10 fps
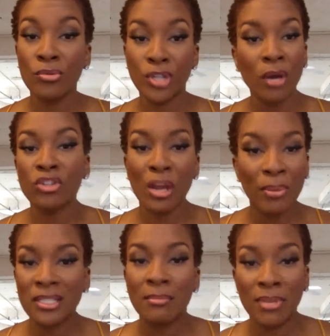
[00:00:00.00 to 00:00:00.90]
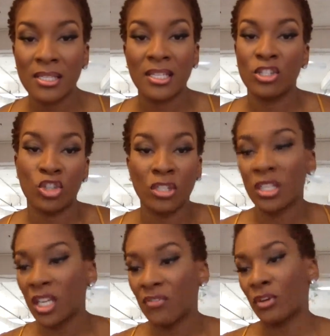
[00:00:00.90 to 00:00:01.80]
You don't jump into business just
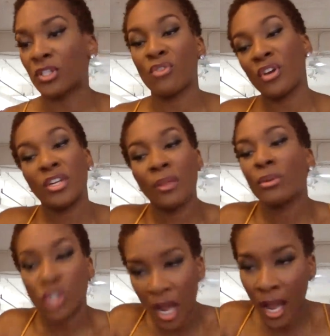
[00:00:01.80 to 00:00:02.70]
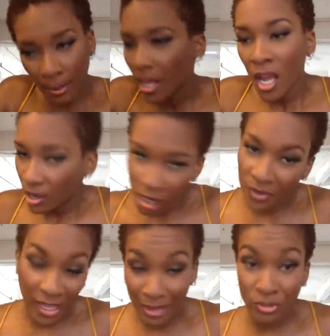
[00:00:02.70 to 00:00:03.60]
to give yourself another job
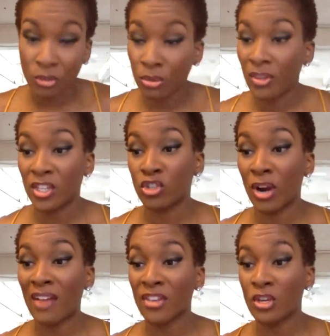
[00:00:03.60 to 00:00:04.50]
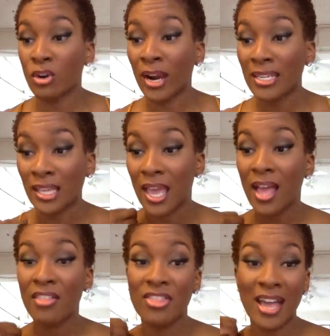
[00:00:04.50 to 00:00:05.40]
on the hamster wheel that's driving you crazy.
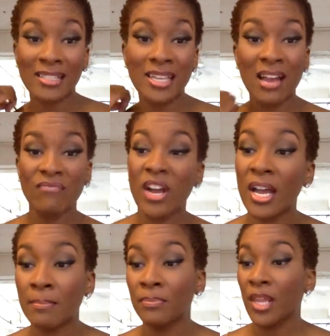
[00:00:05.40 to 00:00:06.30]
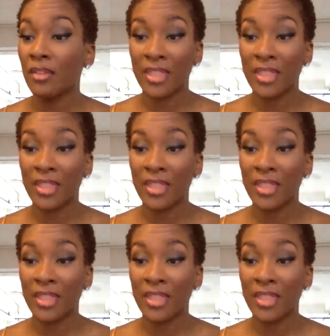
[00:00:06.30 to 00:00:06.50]
That's not fun.